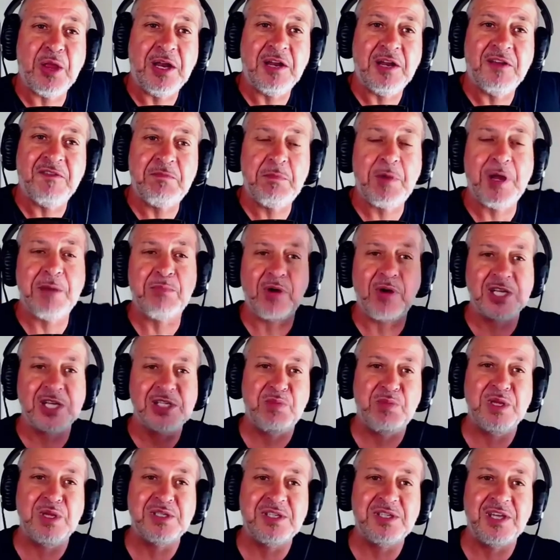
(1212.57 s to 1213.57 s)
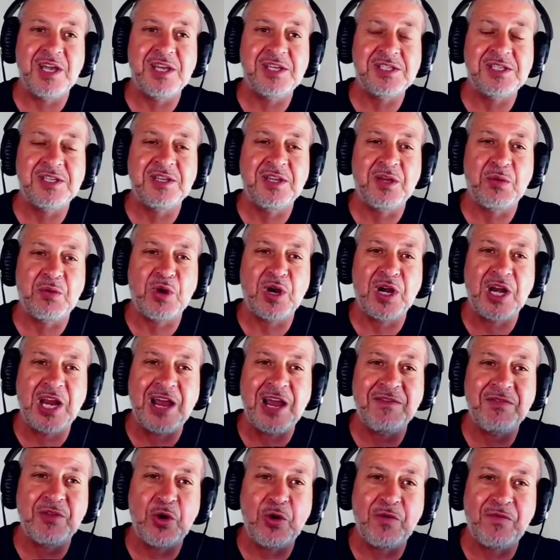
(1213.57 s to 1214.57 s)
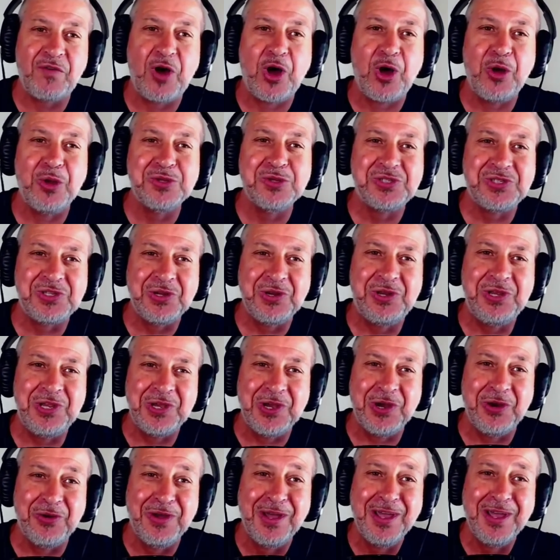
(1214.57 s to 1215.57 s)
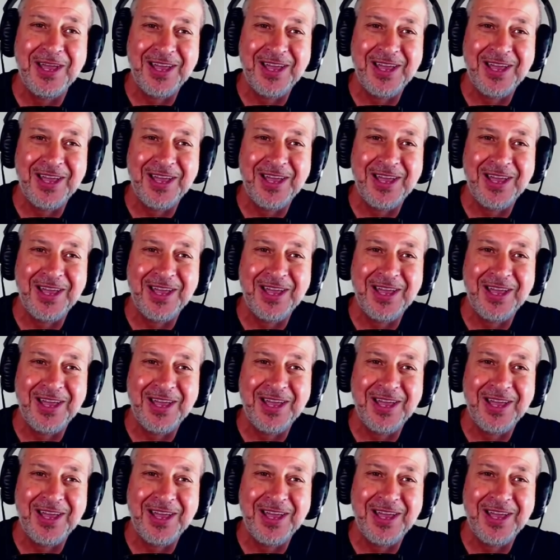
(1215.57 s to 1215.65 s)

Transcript: If Bud Brutsman says that we're going to have the Overhaulin studio,